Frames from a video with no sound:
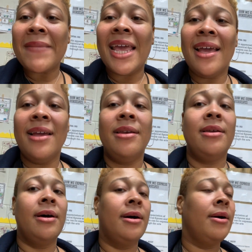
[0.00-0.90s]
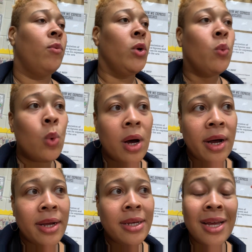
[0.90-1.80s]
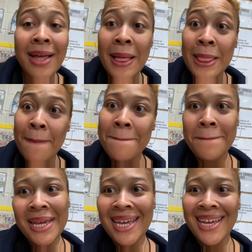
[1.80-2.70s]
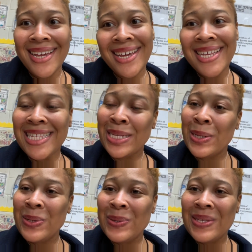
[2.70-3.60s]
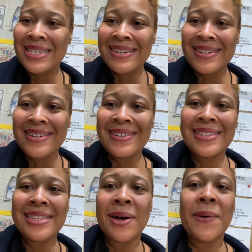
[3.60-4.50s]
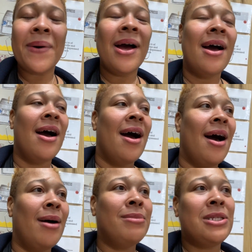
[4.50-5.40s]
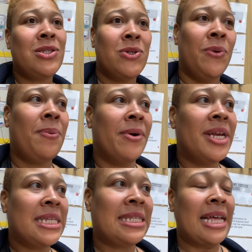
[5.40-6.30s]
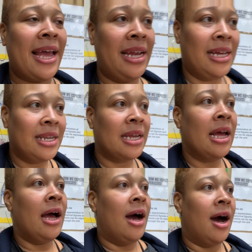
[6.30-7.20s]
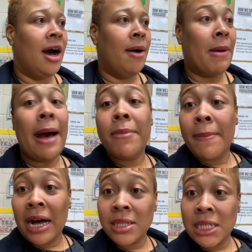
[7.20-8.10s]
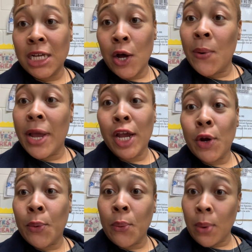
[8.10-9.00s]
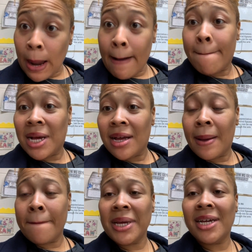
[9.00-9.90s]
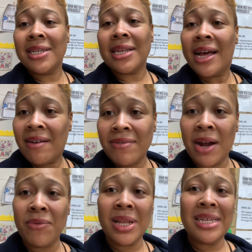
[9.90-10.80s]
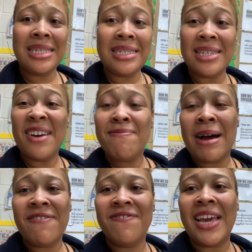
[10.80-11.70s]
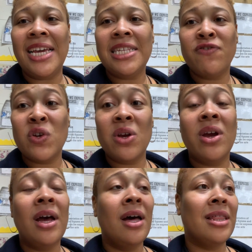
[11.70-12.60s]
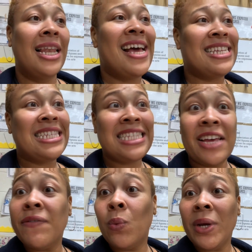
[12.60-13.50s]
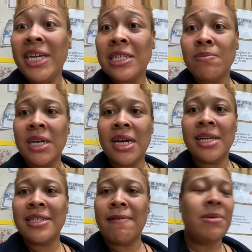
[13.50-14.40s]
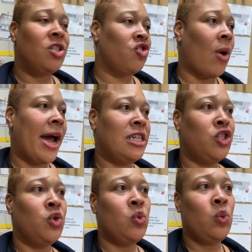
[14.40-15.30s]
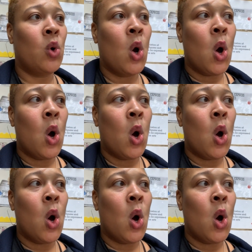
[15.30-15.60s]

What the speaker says: And we won the Biggest Losers. So I'm super excited. I'm about to go and grub because I have not really stuffed my face for the last 7 weeks because I've been trying to